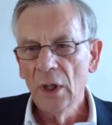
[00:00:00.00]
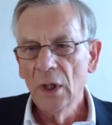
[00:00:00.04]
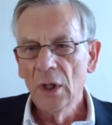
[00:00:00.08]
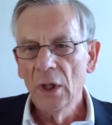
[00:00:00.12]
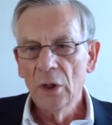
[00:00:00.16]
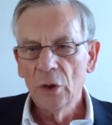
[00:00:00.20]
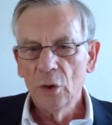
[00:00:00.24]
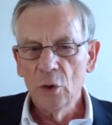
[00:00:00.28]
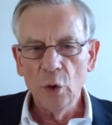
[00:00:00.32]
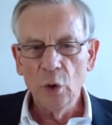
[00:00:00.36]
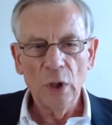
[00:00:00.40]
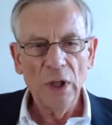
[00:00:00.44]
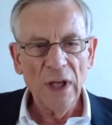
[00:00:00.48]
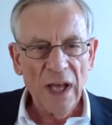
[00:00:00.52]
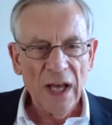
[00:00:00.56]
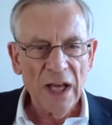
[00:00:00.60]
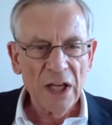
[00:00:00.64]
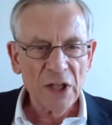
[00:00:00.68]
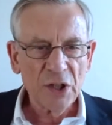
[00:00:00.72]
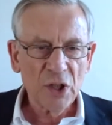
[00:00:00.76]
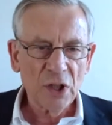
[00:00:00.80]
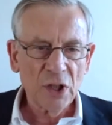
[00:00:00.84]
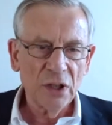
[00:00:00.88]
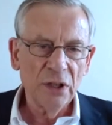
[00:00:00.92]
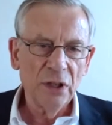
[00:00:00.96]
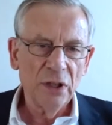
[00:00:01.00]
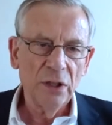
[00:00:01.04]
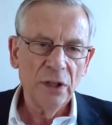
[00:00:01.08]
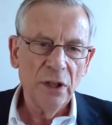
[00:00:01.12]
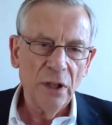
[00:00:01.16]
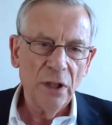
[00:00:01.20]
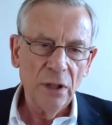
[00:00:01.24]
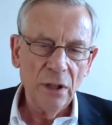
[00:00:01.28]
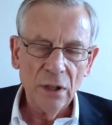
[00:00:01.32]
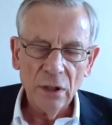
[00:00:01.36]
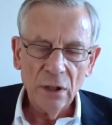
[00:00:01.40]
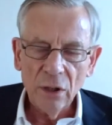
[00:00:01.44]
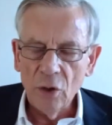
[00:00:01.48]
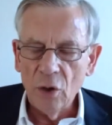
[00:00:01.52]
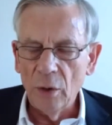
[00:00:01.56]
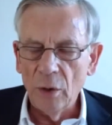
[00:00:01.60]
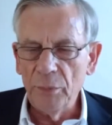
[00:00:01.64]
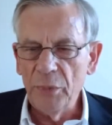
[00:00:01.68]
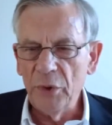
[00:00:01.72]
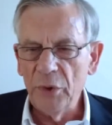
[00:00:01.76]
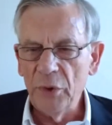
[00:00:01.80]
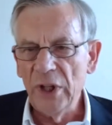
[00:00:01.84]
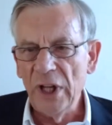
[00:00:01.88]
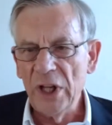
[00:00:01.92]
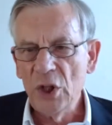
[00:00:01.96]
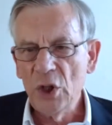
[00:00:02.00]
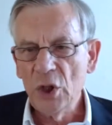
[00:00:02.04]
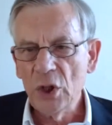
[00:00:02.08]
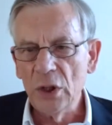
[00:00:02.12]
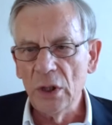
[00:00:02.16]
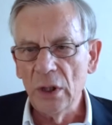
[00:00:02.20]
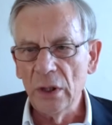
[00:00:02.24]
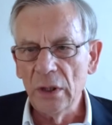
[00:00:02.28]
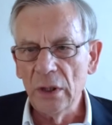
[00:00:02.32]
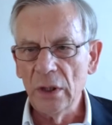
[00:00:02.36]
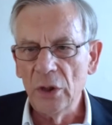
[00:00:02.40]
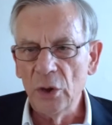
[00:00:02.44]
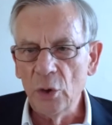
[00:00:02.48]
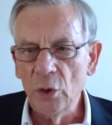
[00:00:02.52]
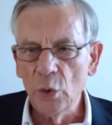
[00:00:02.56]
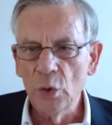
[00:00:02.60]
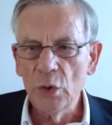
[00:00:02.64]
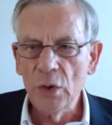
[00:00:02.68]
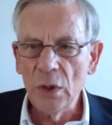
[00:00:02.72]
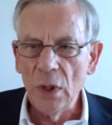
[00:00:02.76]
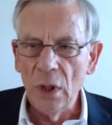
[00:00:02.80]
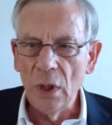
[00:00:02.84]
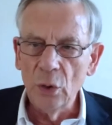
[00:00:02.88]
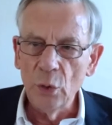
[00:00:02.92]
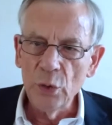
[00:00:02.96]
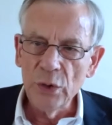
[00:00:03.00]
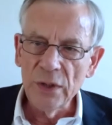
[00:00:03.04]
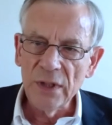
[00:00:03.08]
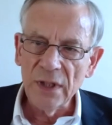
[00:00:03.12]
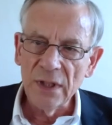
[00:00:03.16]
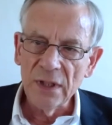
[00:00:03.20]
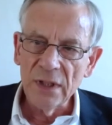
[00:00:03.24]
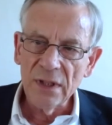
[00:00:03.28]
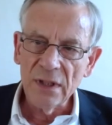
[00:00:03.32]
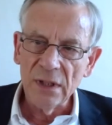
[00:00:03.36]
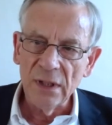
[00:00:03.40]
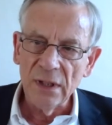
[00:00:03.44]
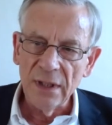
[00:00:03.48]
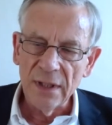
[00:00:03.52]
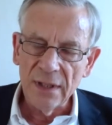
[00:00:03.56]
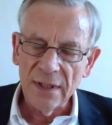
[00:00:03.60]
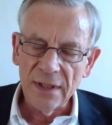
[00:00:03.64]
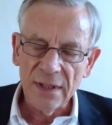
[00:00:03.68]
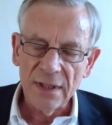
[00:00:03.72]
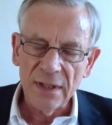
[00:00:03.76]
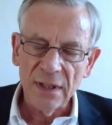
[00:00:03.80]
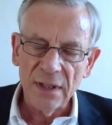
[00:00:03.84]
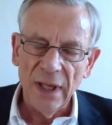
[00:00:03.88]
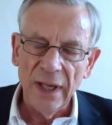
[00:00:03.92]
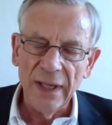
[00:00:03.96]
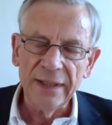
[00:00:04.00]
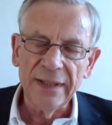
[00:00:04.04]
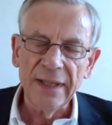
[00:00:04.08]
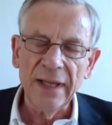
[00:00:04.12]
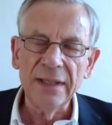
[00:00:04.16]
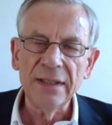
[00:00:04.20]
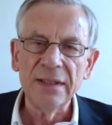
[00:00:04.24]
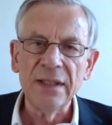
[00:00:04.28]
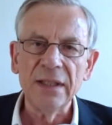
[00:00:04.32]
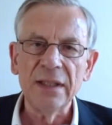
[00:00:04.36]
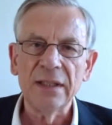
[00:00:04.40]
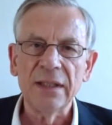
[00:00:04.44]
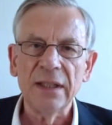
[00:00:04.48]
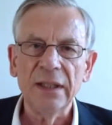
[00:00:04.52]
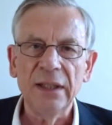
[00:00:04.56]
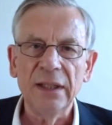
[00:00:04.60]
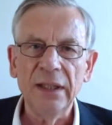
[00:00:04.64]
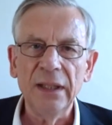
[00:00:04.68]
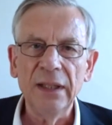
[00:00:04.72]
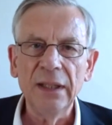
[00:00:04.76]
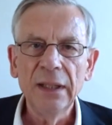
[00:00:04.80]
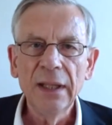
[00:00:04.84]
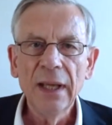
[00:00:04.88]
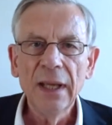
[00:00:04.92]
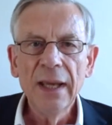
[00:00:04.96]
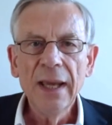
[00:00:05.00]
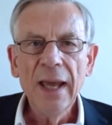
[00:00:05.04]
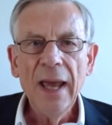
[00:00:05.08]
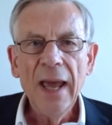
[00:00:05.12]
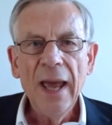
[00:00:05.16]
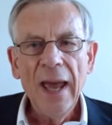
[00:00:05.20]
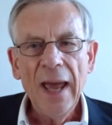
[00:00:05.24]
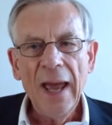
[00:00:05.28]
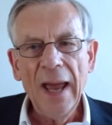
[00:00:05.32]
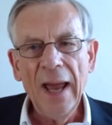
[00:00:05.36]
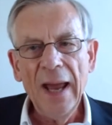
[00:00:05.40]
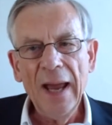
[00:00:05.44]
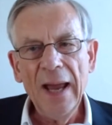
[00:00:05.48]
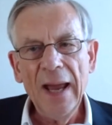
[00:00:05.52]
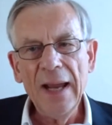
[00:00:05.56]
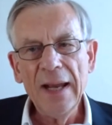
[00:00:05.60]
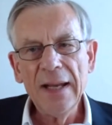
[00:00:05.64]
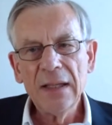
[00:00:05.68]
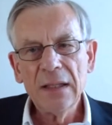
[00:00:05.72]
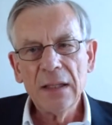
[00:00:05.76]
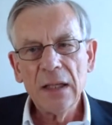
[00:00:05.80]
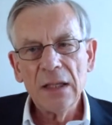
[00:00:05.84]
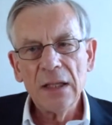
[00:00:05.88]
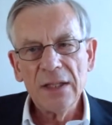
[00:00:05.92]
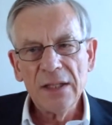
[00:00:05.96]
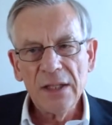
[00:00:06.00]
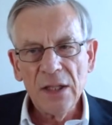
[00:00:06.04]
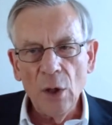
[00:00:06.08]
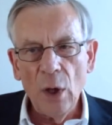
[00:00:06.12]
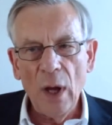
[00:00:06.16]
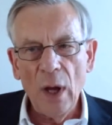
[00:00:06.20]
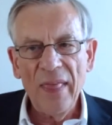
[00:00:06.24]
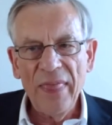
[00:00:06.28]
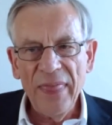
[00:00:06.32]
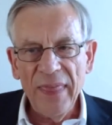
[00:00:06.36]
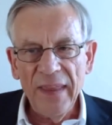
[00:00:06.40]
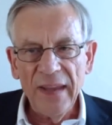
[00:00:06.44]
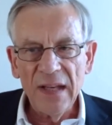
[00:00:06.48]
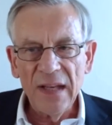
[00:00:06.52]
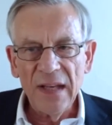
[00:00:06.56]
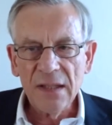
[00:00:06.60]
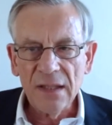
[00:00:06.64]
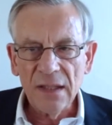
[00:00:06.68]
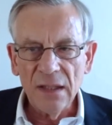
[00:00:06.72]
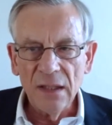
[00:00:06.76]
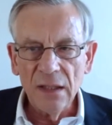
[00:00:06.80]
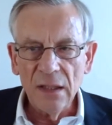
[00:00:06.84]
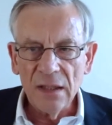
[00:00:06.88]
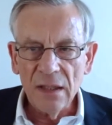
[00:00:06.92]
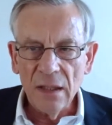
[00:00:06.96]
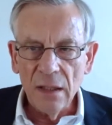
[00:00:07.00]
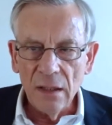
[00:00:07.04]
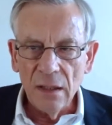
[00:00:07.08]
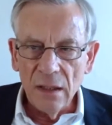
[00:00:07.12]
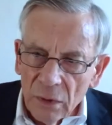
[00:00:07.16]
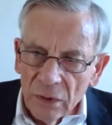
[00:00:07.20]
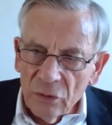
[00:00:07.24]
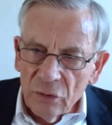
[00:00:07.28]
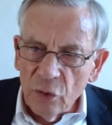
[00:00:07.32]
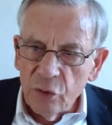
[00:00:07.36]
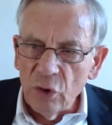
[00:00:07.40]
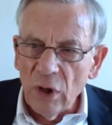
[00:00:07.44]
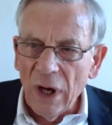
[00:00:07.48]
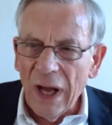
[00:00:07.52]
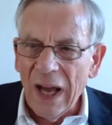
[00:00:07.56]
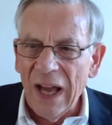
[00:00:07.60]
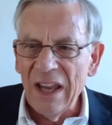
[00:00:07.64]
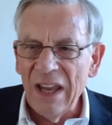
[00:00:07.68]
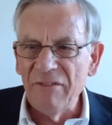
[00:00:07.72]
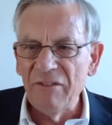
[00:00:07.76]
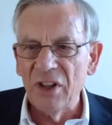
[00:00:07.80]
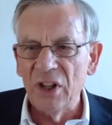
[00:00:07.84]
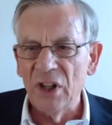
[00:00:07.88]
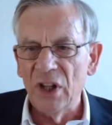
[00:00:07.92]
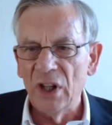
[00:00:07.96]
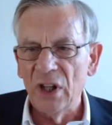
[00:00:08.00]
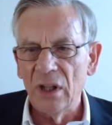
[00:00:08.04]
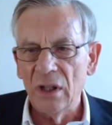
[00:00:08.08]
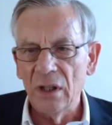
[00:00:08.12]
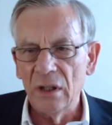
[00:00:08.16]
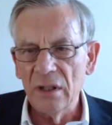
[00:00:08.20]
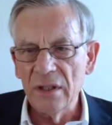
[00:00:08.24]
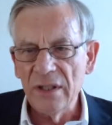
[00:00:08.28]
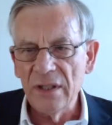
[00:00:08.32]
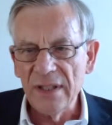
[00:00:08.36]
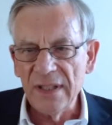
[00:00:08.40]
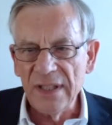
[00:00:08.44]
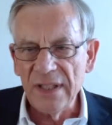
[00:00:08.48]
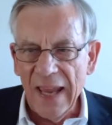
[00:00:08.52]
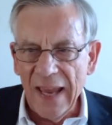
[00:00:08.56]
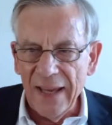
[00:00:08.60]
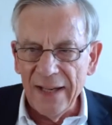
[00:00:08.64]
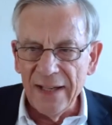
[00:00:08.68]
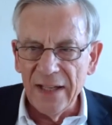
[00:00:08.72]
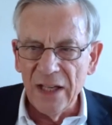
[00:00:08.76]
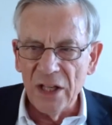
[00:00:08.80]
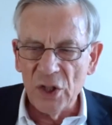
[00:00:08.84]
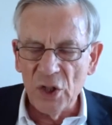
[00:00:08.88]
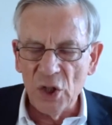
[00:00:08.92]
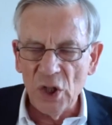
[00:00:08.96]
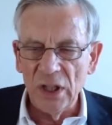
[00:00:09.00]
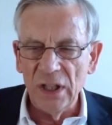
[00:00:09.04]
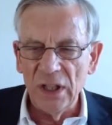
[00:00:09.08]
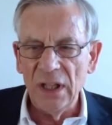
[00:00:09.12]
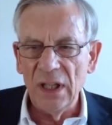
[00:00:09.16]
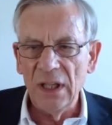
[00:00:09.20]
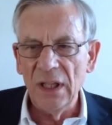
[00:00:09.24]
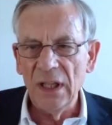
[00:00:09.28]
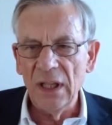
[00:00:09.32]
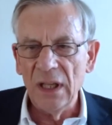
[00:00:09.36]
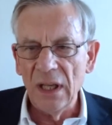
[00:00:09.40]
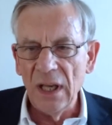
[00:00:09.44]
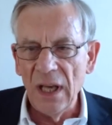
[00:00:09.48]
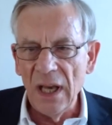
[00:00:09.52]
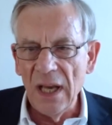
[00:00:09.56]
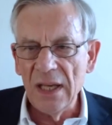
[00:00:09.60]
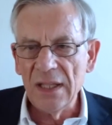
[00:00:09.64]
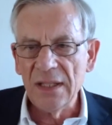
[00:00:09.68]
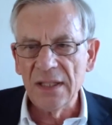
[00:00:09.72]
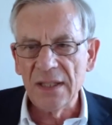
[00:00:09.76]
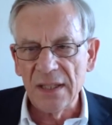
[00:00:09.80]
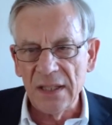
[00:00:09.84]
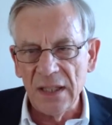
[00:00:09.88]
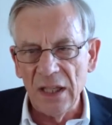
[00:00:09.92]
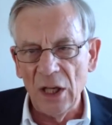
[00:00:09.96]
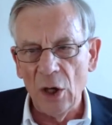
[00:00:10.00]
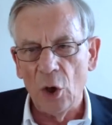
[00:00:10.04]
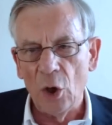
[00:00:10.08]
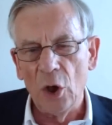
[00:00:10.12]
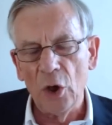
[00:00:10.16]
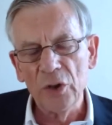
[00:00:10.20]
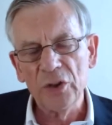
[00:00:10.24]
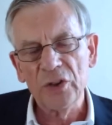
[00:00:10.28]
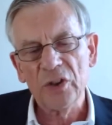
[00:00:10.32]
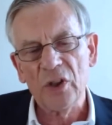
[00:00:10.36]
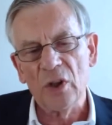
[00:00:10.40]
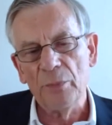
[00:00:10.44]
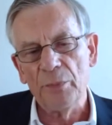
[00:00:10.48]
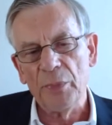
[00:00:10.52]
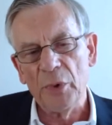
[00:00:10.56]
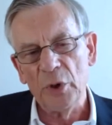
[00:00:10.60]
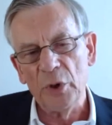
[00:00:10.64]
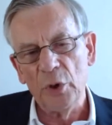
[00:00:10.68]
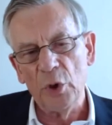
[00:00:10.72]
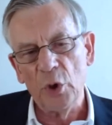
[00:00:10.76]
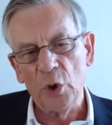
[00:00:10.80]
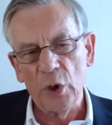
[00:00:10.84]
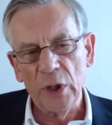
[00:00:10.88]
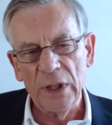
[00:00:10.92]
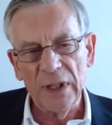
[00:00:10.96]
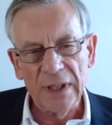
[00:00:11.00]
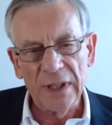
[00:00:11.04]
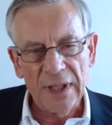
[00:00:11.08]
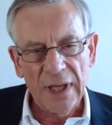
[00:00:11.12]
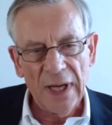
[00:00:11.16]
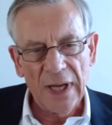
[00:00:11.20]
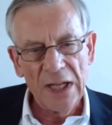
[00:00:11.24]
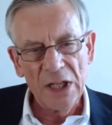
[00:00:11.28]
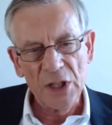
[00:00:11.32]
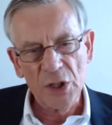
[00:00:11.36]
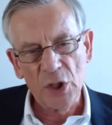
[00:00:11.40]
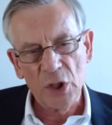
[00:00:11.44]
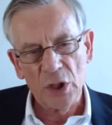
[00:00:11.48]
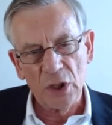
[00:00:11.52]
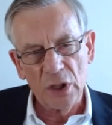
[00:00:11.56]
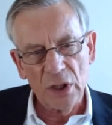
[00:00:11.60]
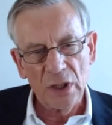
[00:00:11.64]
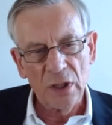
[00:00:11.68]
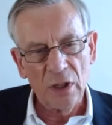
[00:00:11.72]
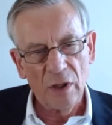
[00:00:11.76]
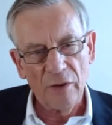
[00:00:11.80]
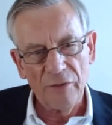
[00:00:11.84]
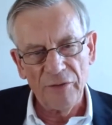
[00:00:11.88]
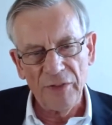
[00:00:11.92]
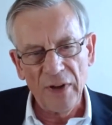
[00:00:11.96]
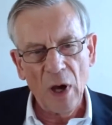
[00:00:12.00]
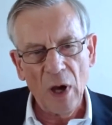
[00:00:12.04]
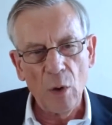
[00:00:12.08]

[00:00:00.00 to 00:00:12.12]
to a larger corporation, loses its identity. And so I think the driver, the energy, is the entrepreneurial culture of our